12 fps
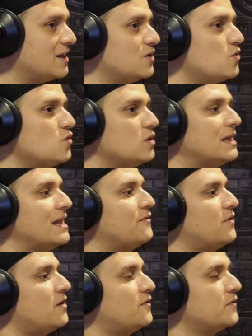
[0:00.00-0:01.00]
who
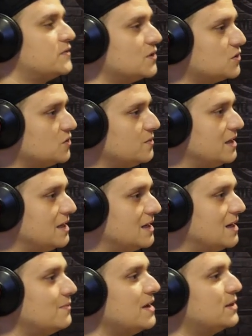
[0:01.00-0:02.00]
live off of social
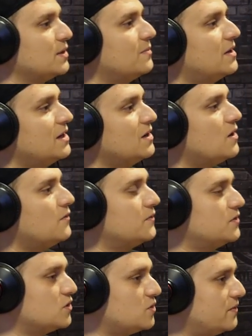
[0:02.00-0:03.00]
media and make their money off
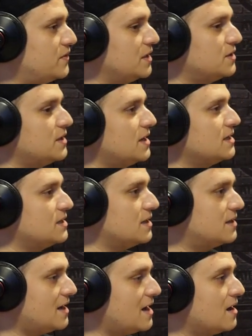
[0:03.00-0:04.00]
of social, if the internet
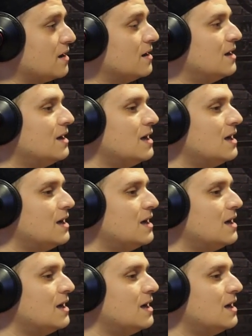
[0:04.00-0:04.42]
isn't there,